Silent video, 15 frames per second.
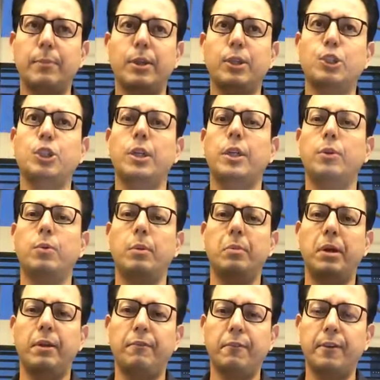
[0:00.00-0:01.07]
Initially, it will be
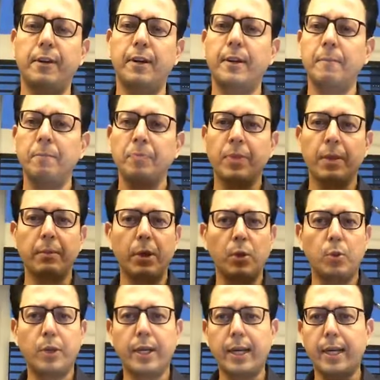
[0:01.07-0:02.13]
difficult, but
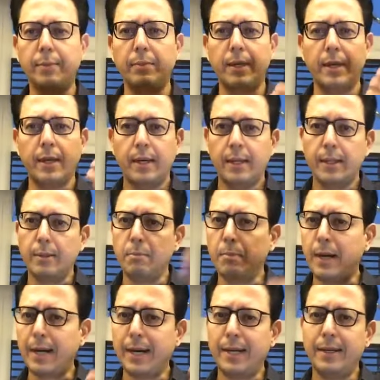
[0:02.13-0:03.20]
over time, the
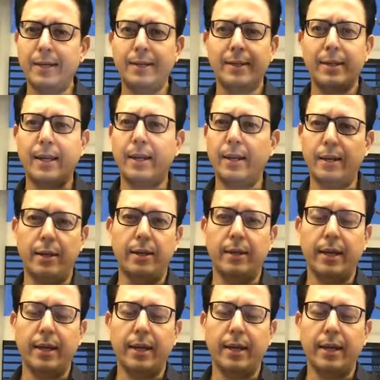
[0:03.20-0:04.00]
mind can learn.